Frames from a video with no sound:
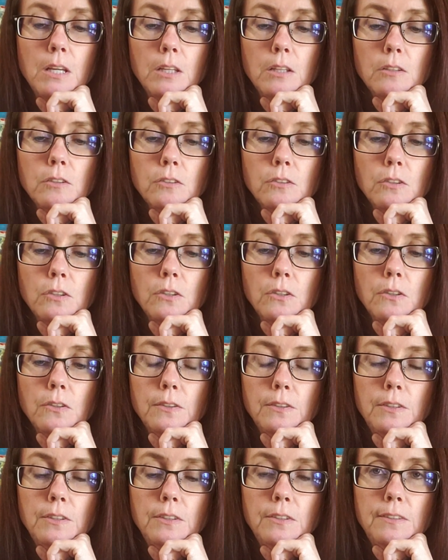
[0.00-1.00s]

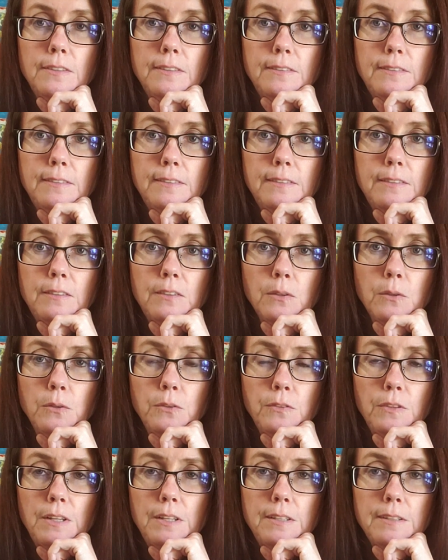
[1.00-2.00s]
So
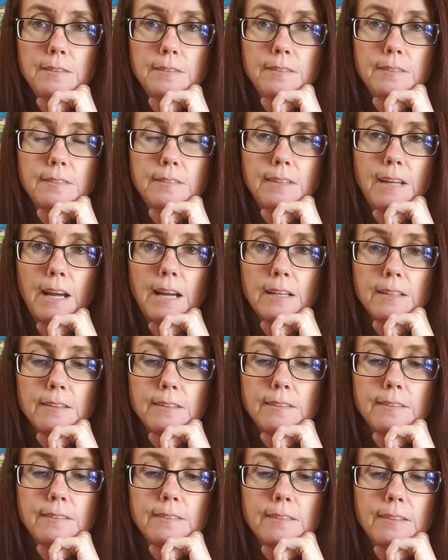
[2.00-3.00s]
those are the
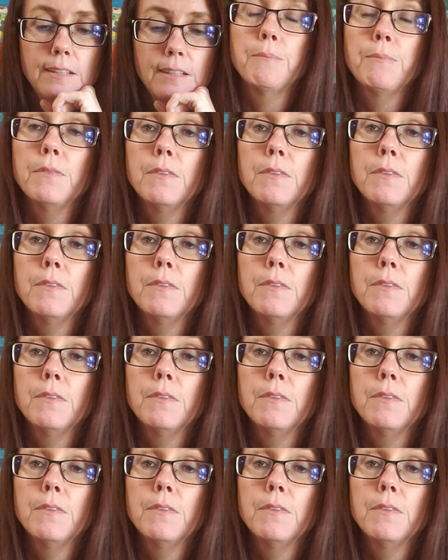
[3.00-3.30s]
stats.